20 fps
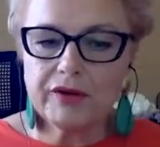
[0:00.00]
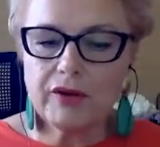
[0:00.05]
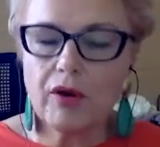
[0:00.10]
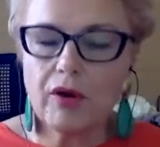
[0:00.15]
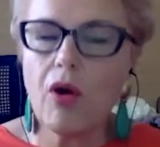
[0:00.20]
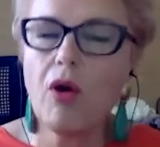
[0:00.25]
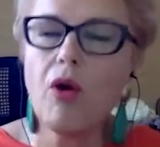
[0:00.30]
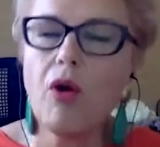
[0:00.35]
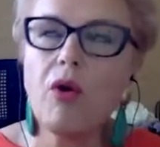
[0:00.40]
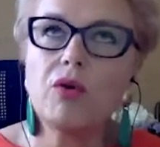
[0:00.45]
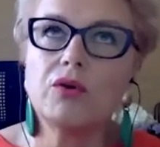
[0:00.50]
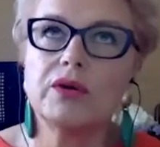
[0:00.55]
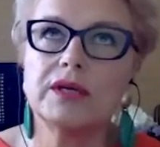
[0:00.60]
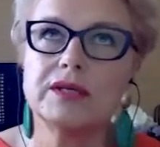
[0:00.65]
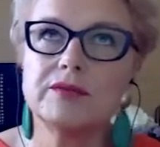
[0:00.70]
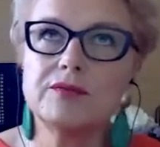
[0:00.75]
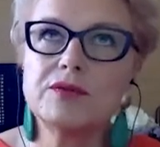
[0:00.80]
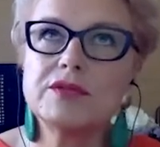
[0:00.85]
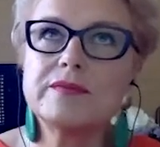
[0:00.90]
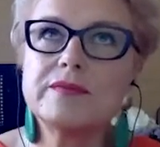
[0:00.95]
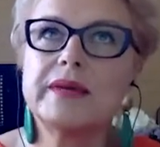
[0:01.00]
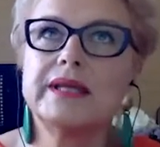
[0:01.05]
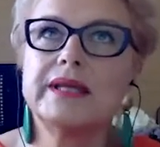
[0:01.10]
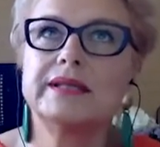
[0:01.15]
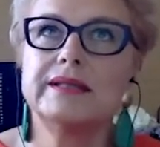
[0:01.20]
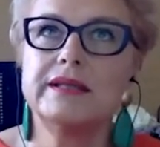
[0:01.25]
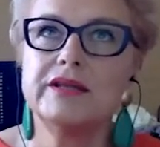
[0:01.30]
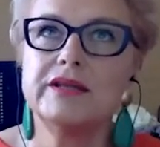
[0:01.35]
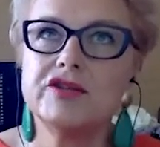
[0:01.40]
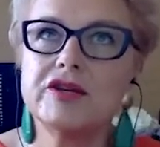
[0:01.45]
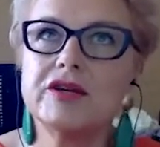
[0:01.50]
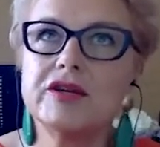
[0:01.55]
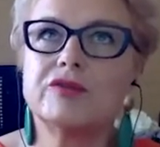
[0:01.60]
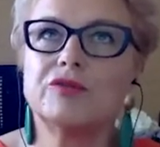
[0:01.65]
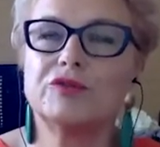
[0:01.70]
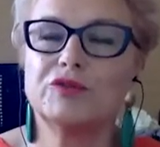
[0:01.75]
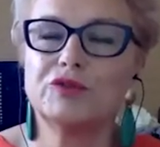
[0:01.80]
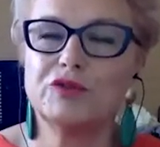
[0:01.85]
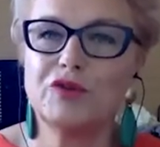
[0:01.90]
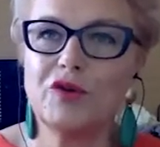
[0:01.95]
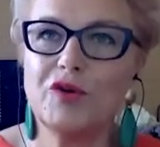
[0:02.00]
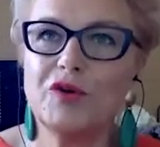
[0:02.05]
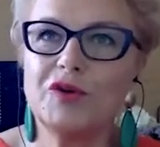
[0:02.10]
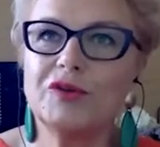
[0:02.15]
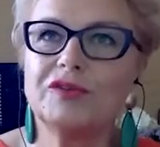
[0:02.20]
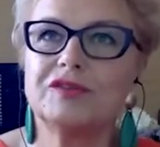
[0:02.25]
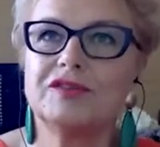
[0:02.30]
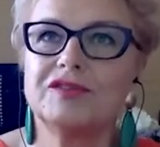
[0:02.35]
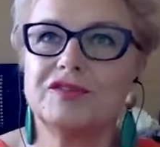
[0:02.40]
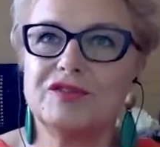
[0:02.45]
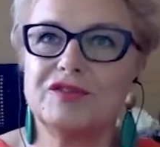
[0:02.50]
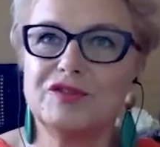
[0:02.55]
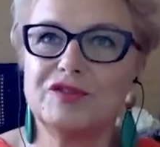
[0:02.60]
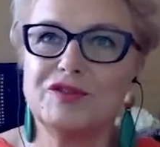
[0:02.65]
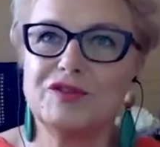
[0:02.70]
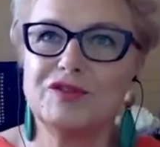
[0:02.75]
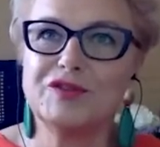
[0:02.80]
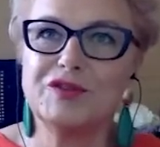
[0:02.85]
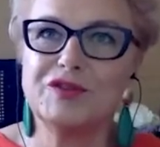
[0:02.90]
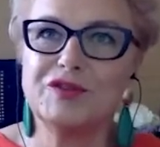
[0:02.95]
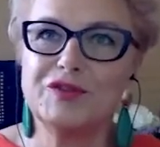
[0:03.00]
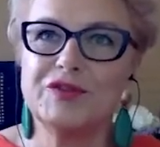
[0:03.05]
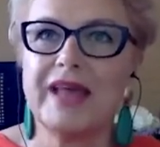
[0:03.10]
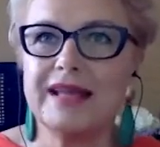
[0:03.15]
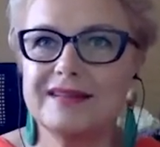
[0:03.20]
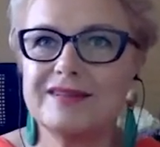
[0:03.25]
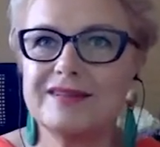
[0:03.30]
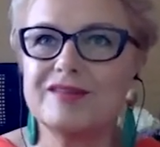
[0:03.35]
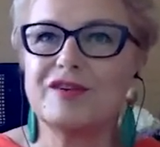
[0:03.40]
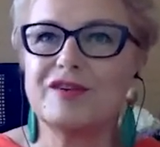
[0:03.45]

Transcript: oh, it was my teacher who told to do that